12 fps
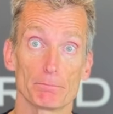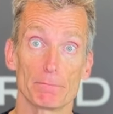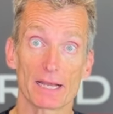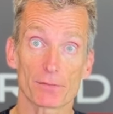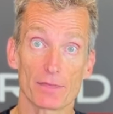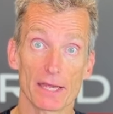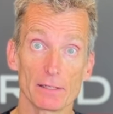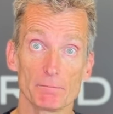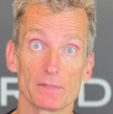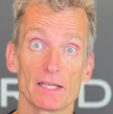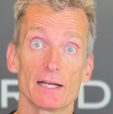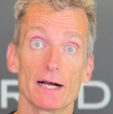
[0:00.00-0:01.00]
Back
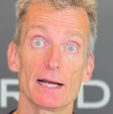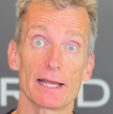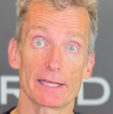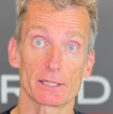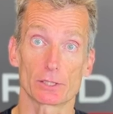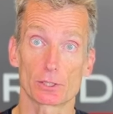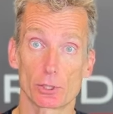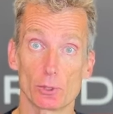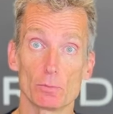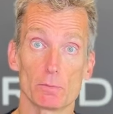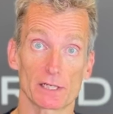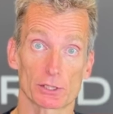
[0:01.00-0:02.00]
then, I had
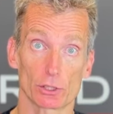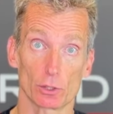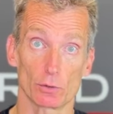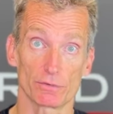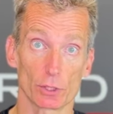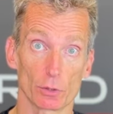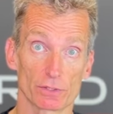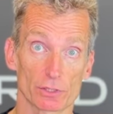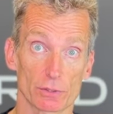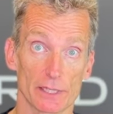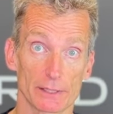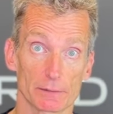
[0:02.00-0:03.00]
too much of an
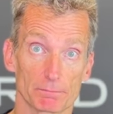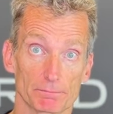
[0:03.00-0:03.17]
overstride.